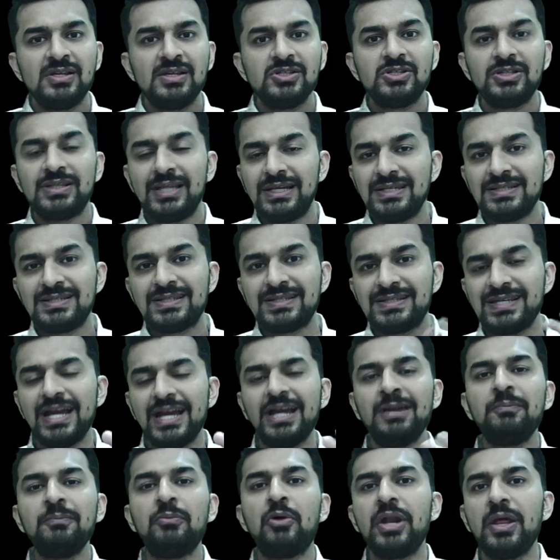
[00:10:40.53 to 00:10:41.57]
So that is the
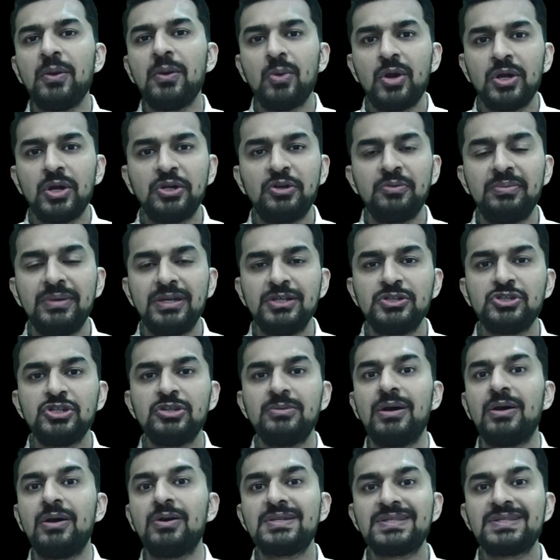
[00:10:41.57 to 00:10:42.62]
second point I wanted to mention
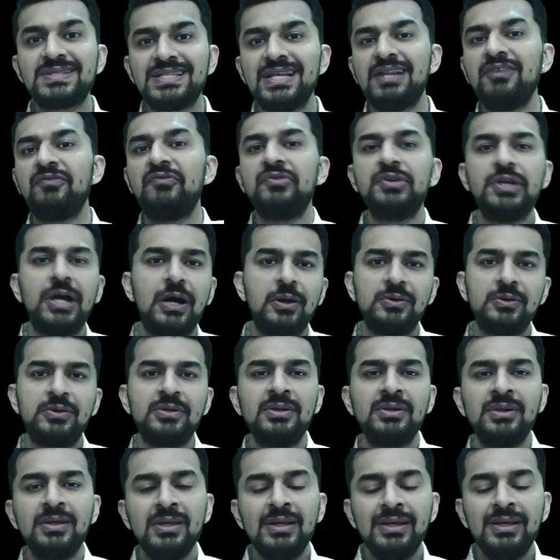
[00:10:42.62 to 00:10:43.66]
about self-doubt.
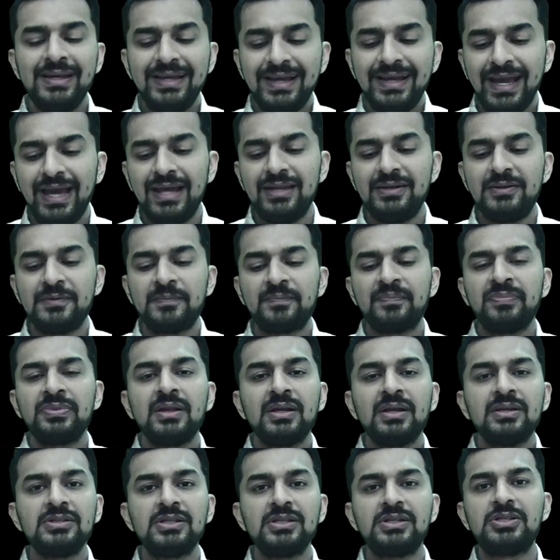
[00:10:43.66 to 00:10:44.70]
And
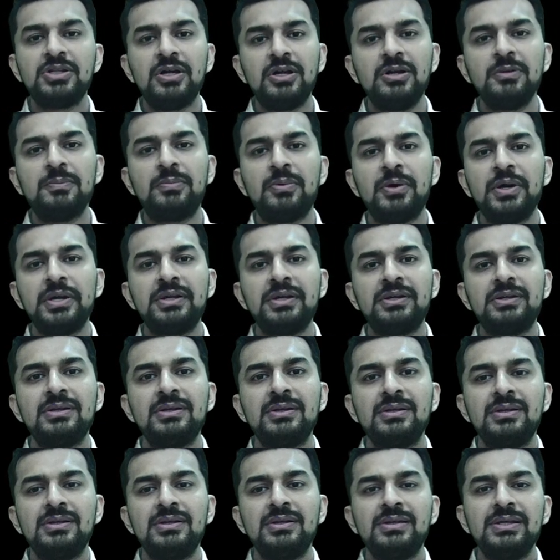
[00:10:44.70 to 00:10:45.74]
the third point
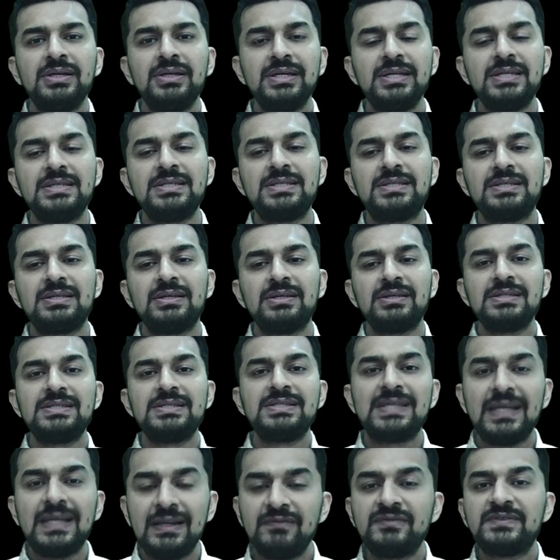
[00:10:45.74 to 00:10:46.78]
is
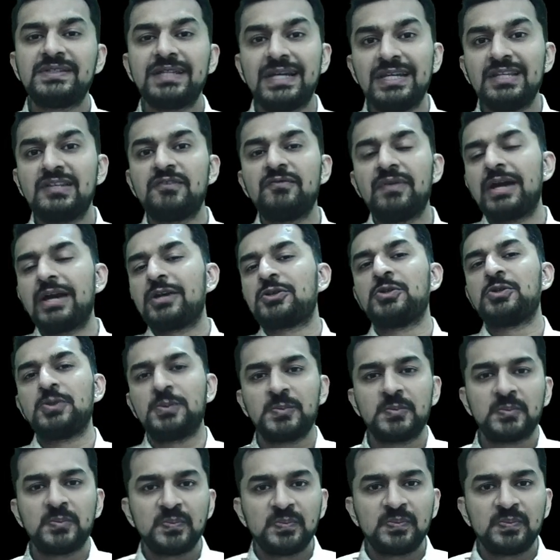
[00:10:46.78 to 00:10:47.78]
self-satisfaction.